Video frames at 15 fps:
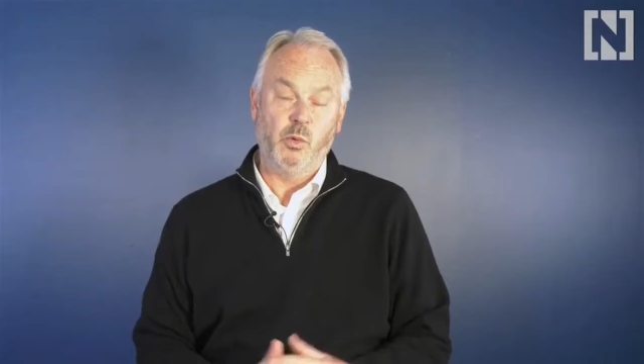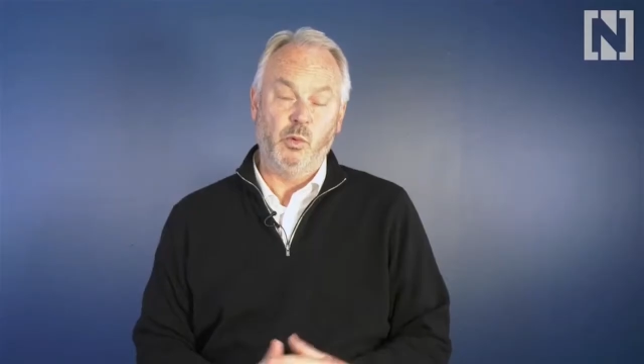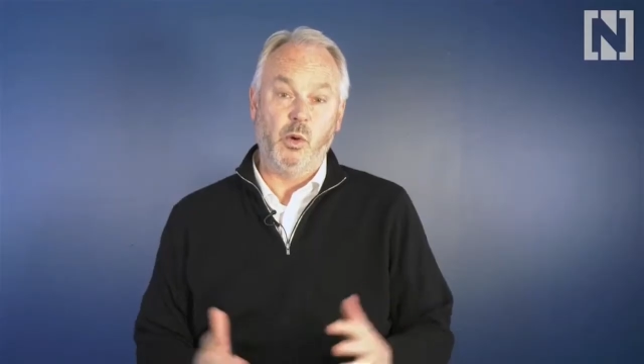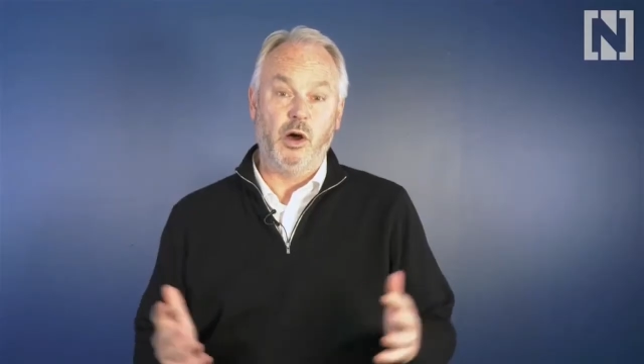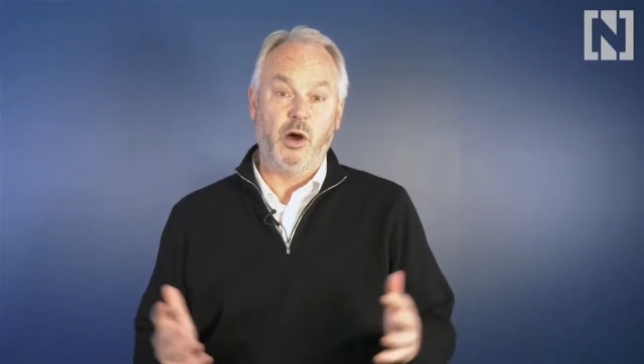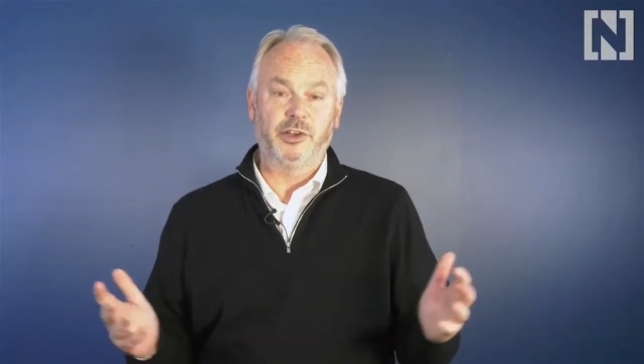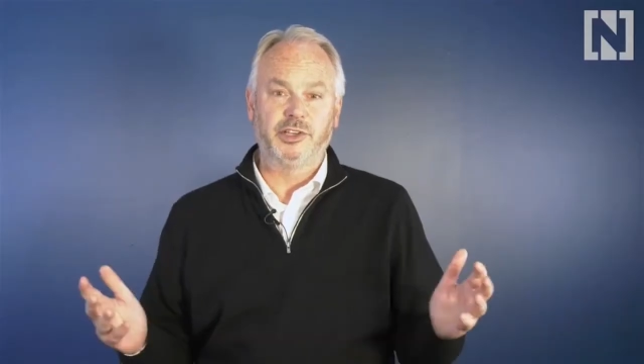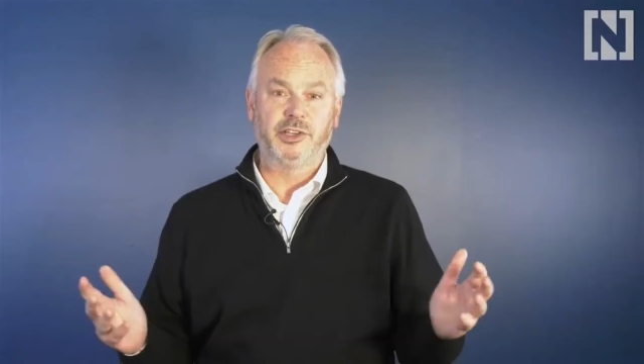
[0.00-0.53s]

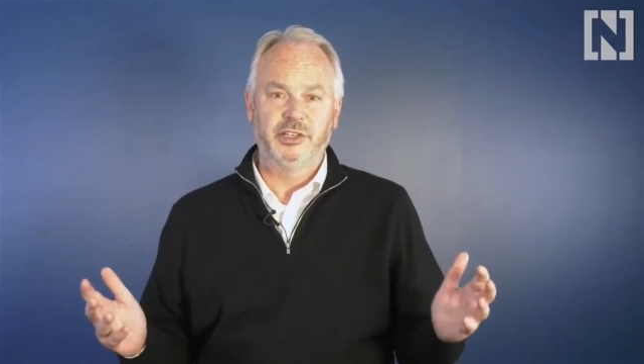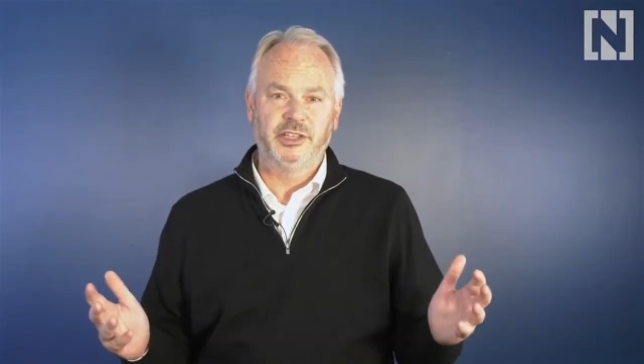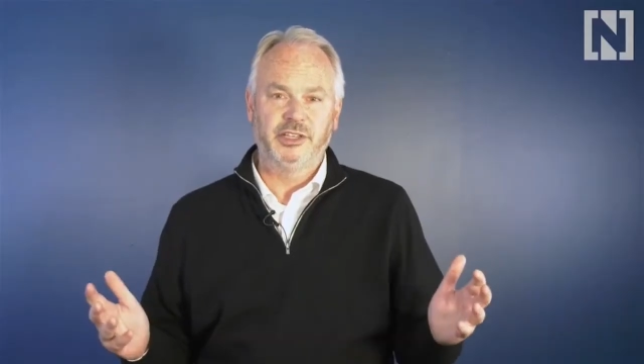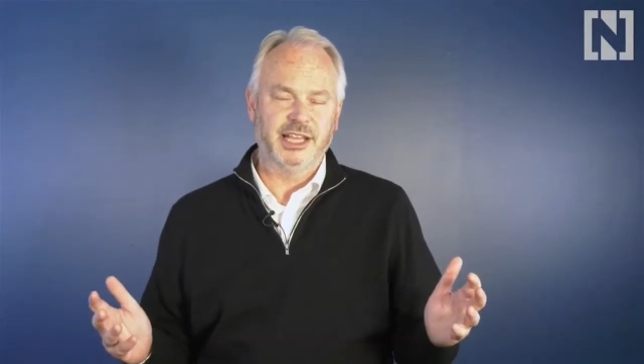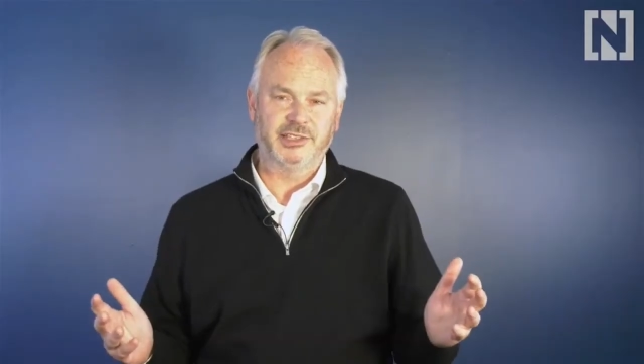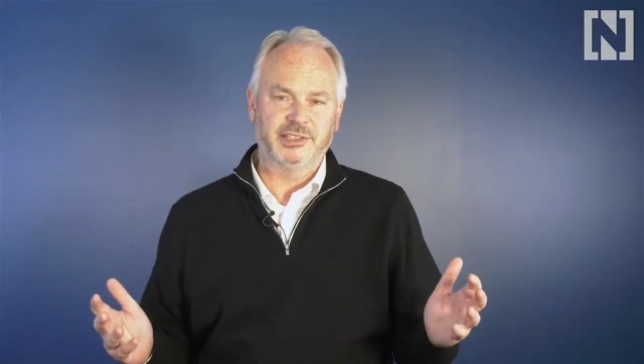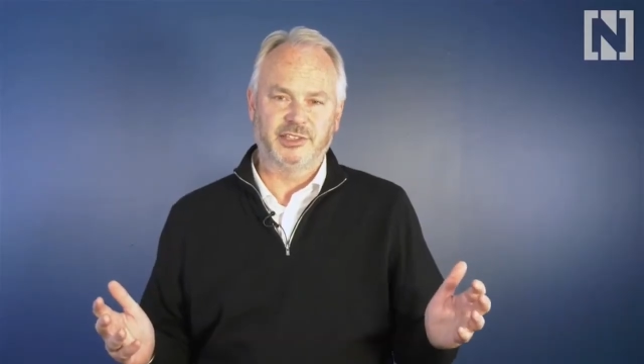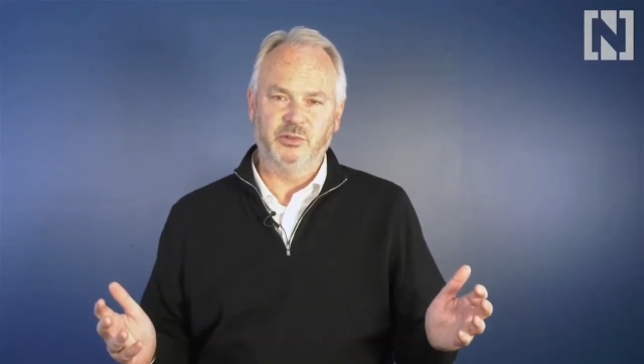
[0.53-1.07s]
What,
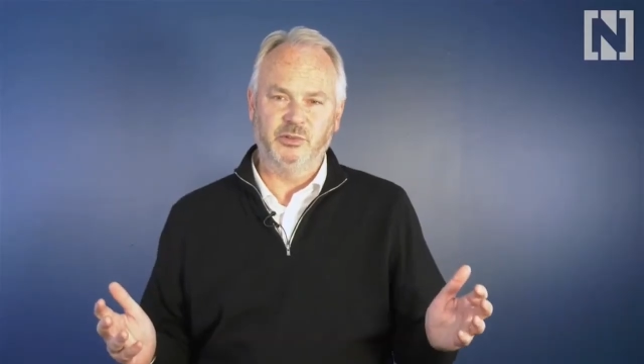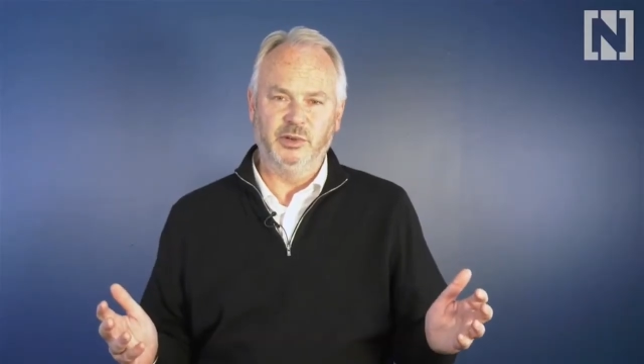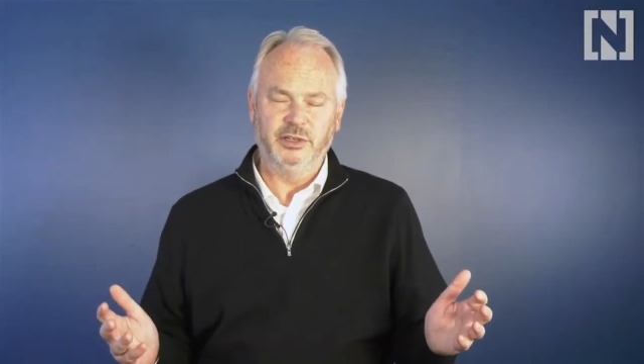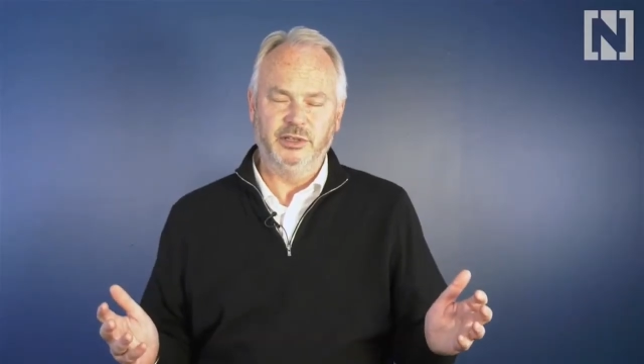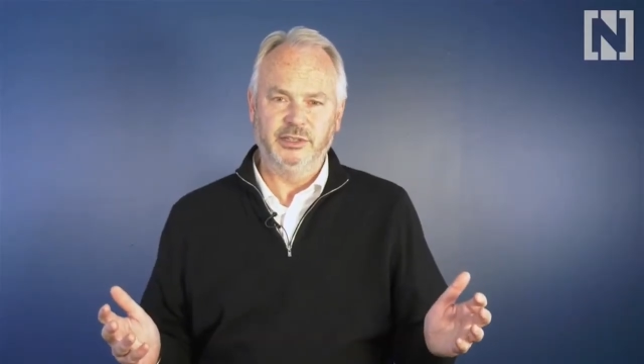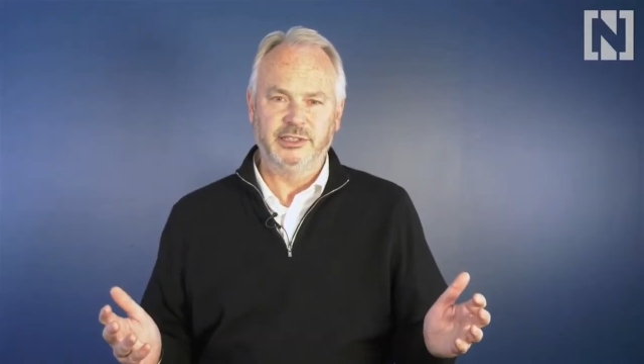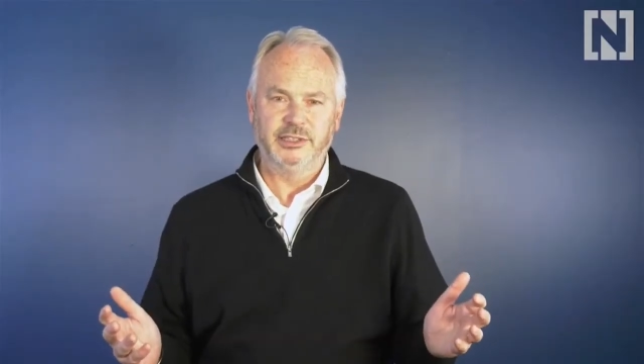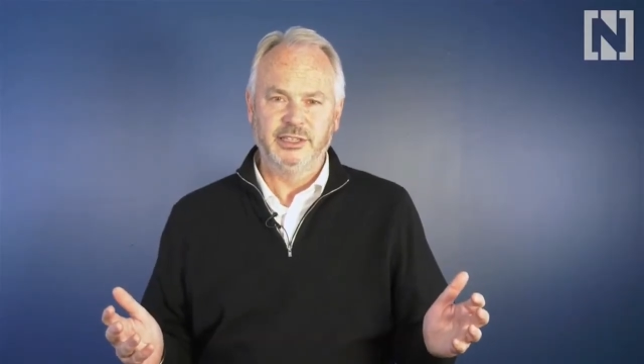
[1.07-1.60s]
asked the
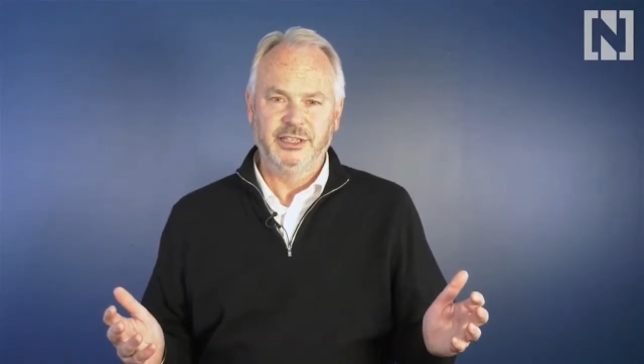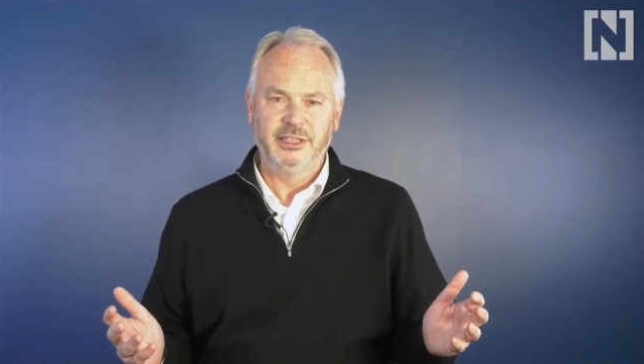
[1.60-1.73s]
world,